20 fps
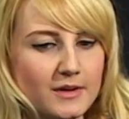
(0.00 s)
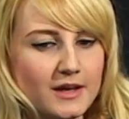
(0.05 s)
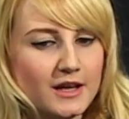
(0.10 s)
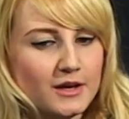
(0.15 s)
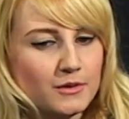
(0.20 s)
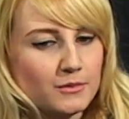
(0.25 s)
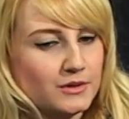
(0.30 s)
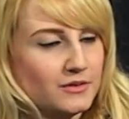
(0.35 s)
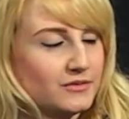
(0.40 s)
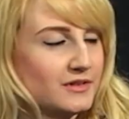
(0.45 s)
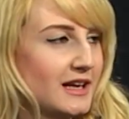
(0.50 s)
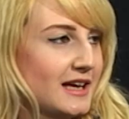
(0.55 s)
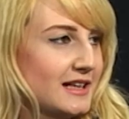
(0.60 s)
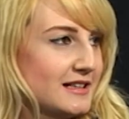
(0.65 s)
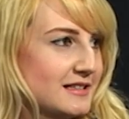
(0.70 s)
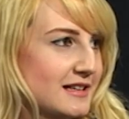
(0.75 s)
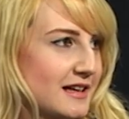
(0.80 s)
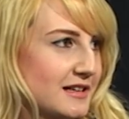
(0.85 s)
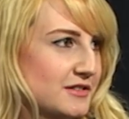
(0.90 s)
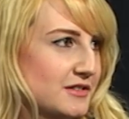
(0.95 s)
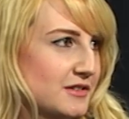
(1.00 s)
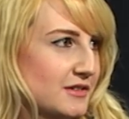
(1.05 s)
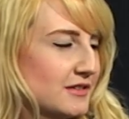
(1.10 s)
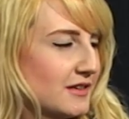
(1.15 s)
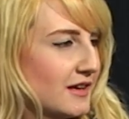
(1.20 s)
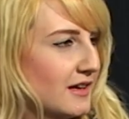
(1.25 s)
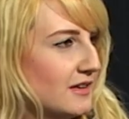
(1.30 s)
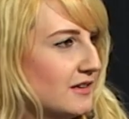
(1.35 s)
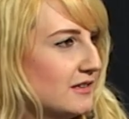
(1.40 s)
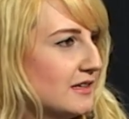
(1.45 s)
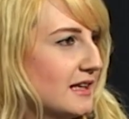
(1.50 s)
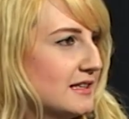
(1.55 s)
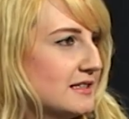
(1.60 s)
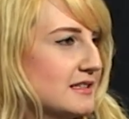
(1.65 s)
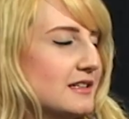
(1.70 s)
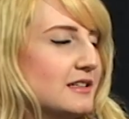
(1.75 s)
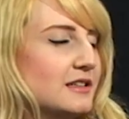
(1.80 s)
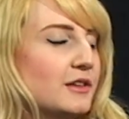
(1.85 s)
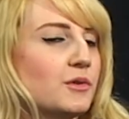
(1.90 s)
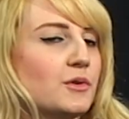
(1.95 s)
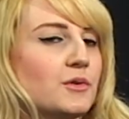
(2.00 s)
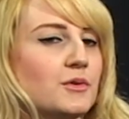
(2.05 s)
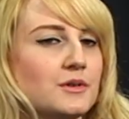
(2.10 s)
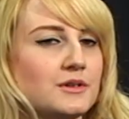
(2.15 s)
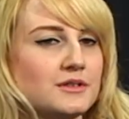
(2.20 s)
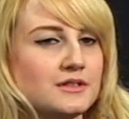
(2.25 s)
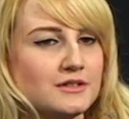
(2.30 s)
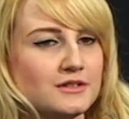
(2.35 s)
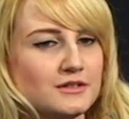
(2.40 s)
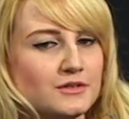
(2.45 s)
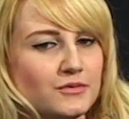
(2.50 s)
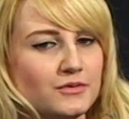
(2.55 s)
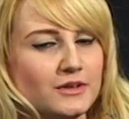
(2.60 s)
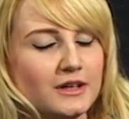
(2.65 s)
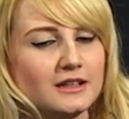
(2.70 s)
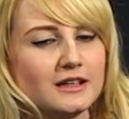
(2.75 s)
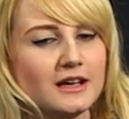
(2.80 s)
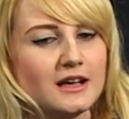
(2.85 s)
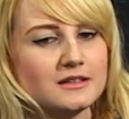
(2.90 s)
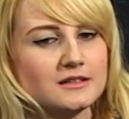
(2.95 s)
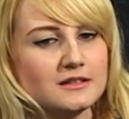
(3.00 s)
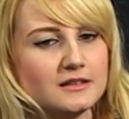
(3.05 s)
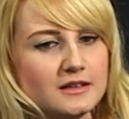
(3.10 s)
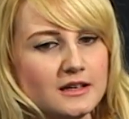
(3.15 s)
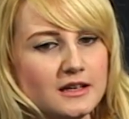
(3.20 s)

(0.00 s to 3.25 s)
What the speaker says: one of the ancestors, kind of dancing in the chorus and stuff like that.